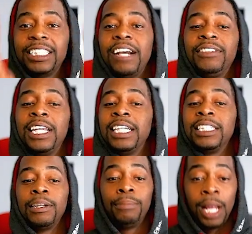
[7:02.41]
everything is
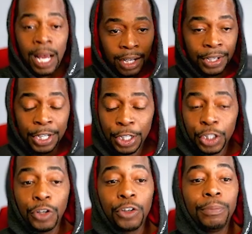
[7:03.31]
in the block,
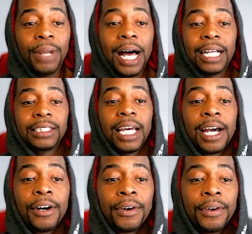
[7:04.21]
use block
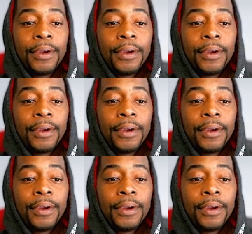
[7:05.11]
style.